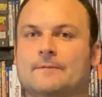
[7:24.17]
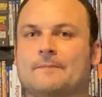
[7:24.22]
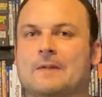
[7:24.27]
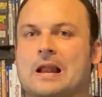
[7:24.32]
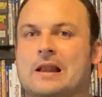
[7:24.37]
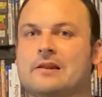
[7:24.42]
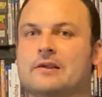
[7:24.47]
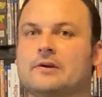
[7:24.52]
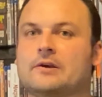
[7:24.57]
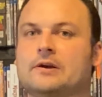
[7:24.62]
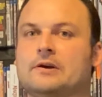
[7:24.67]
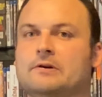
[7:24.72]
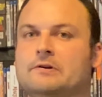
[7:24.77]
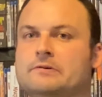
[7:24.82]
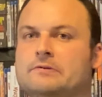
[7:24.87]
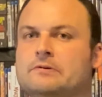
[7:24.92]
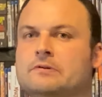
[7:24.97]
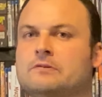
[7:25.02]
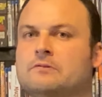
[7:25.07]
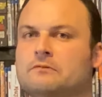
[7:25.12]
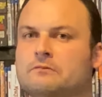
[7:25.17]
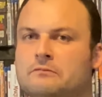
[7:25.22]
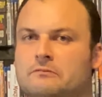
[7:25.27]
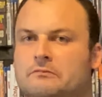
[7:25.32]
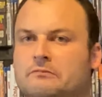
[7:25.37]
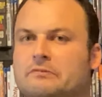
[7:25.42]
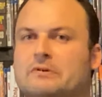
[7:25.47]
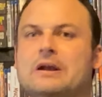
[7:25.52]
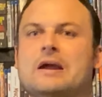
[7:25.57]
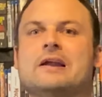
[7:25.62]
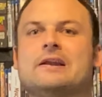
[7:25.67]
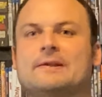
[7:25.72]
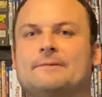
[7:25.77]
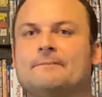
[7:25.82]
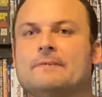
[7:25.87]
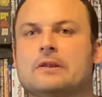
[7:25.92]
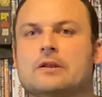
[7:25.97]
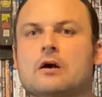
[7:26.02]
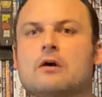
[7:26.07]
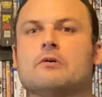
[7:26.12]
Black Lagoon really
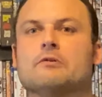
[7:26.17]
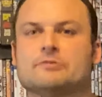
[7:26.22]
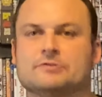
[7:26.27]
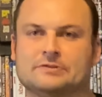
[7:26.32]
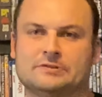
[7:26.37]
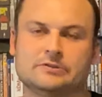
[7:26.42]
belongs,